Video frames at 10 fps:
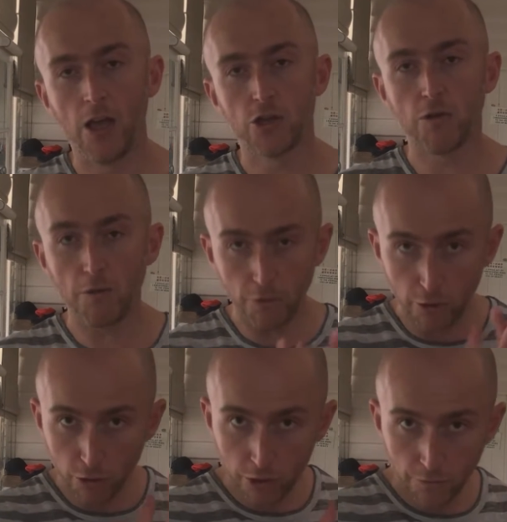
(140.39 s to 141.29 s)
So if
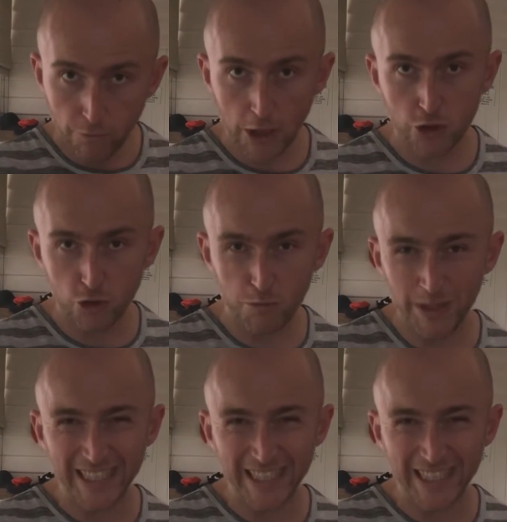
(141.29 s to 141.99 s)
in order for us to be